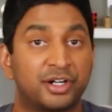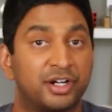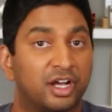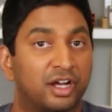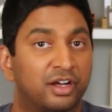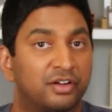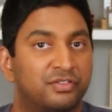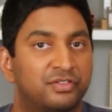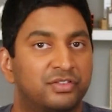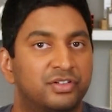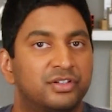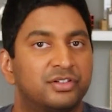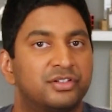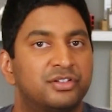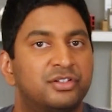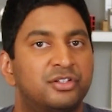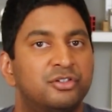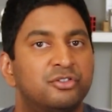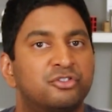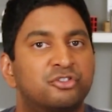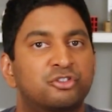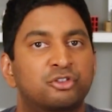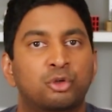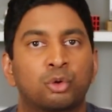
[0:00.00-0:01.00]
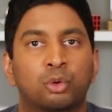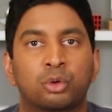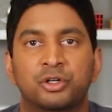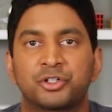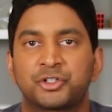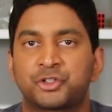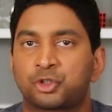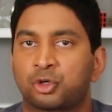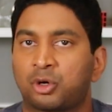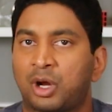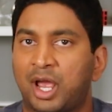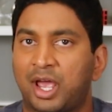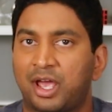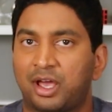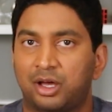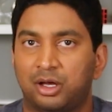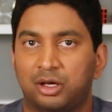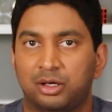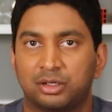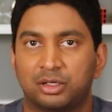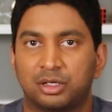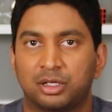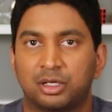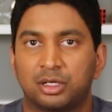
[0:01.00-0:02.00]
enough to score a
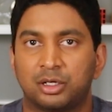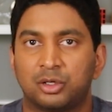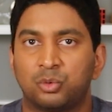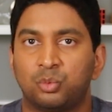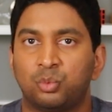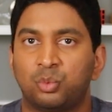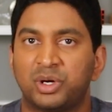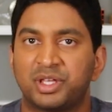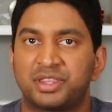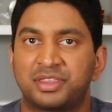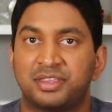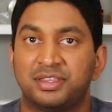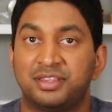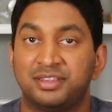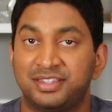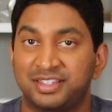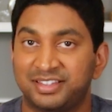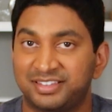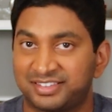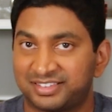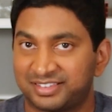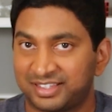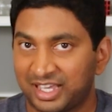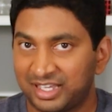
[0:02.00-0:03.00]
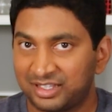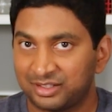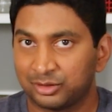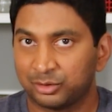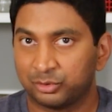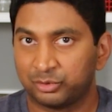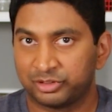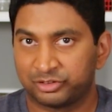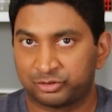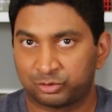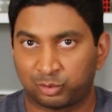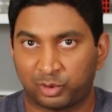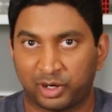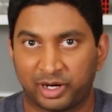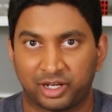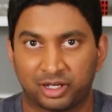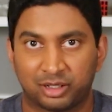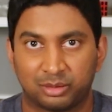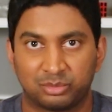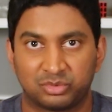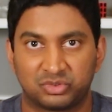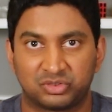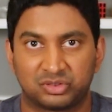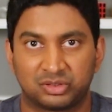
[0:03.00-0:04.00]
tryout with the St. Louis
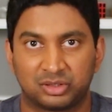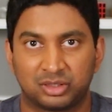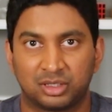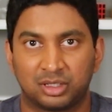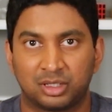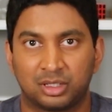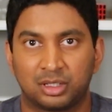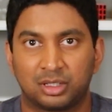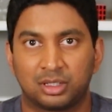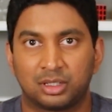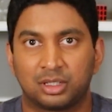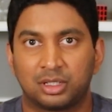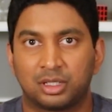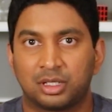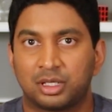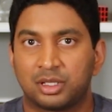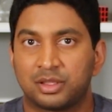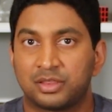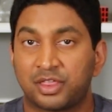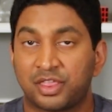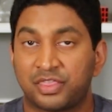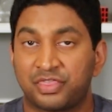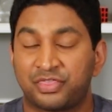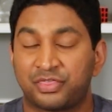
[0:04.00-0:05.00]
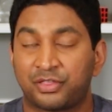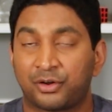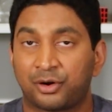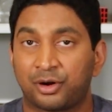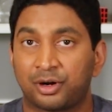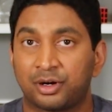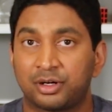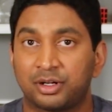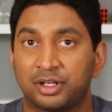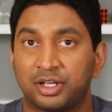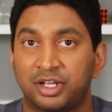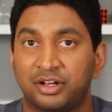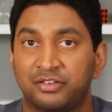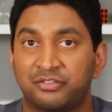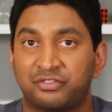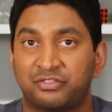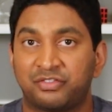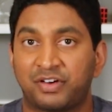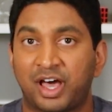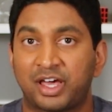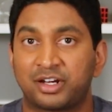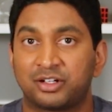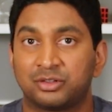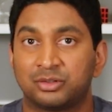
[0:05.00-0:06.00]
Rams. The third and
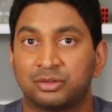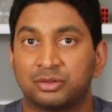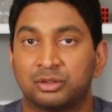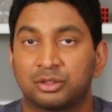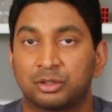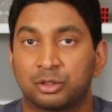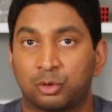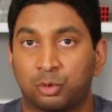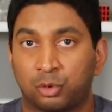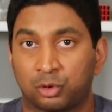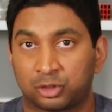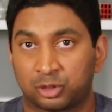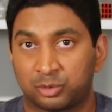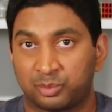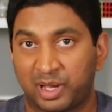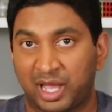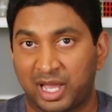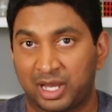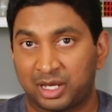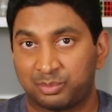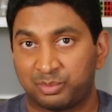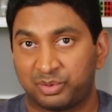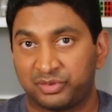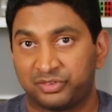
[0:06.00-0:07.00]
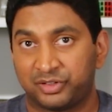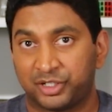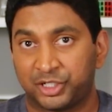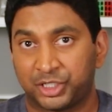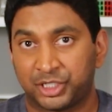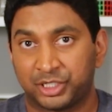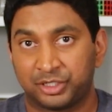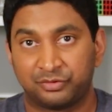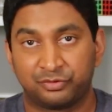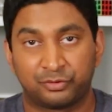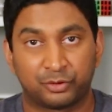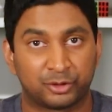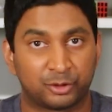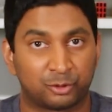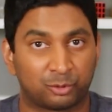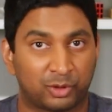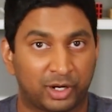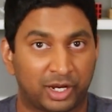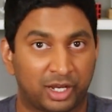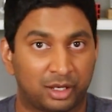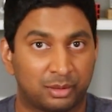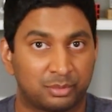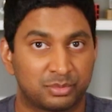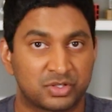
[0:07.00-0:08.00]
final quarterback position for the
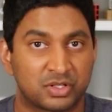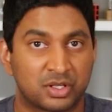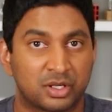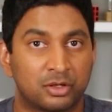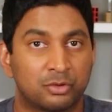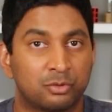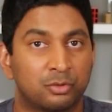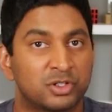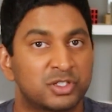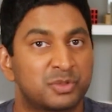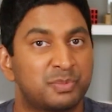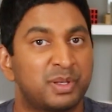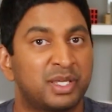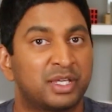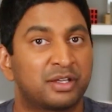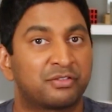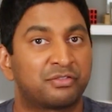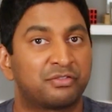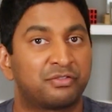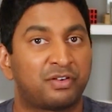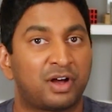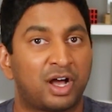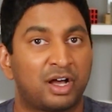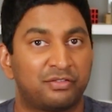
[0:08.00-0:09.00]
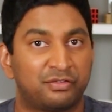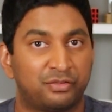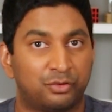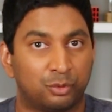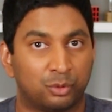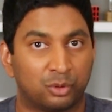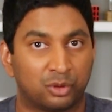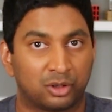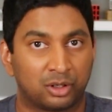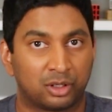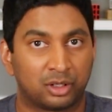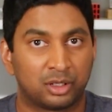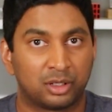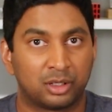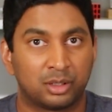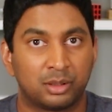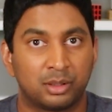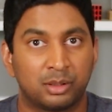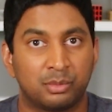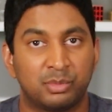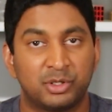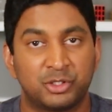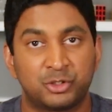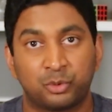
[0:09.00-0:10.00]
Rams was being fought for
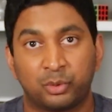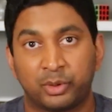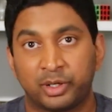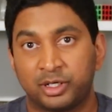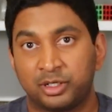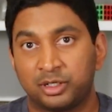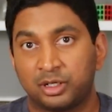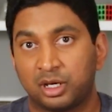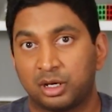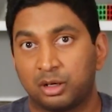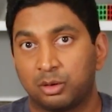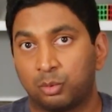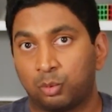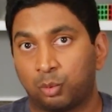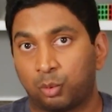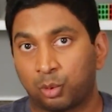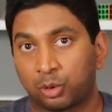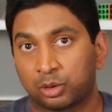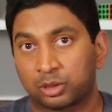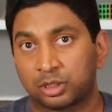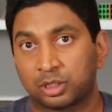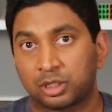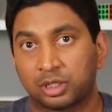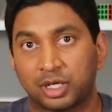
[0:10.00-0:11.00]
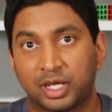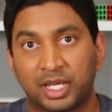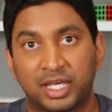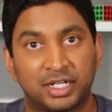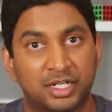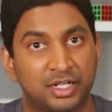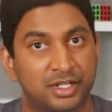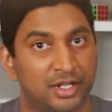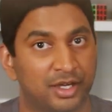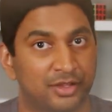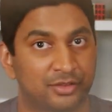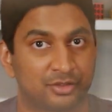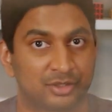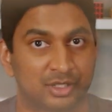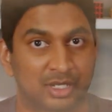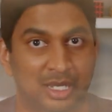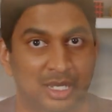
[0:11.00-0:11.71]
between Warner and another